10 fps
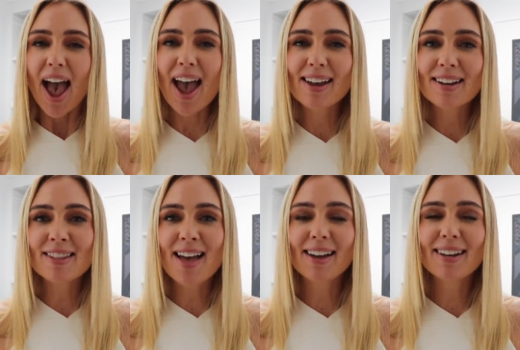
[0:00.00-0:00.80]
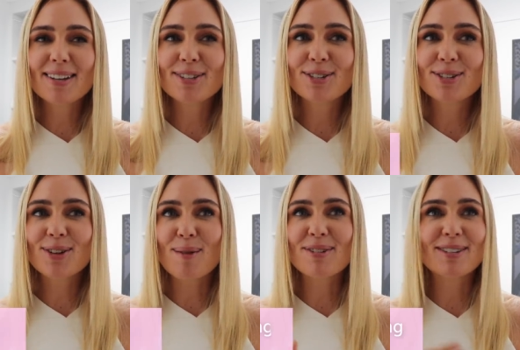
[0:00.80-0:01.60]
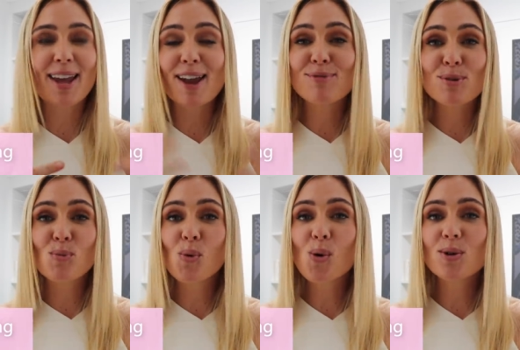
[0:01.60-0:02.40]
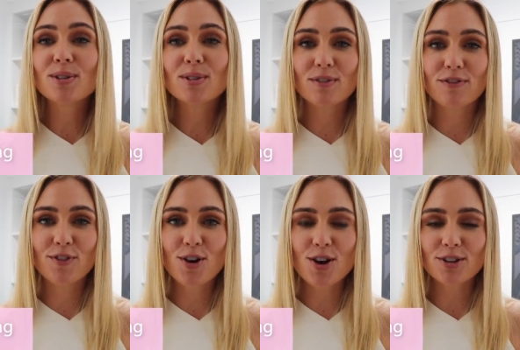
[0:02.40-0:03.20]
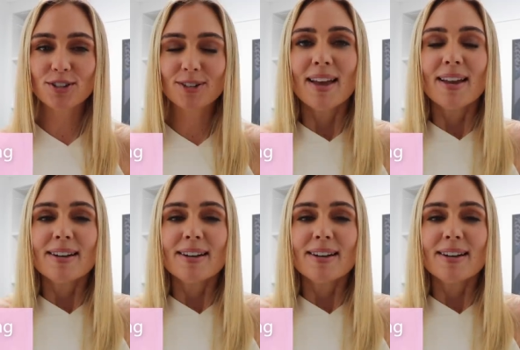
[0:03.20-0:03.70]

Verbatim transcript: And that is, I'm going to say rewards first.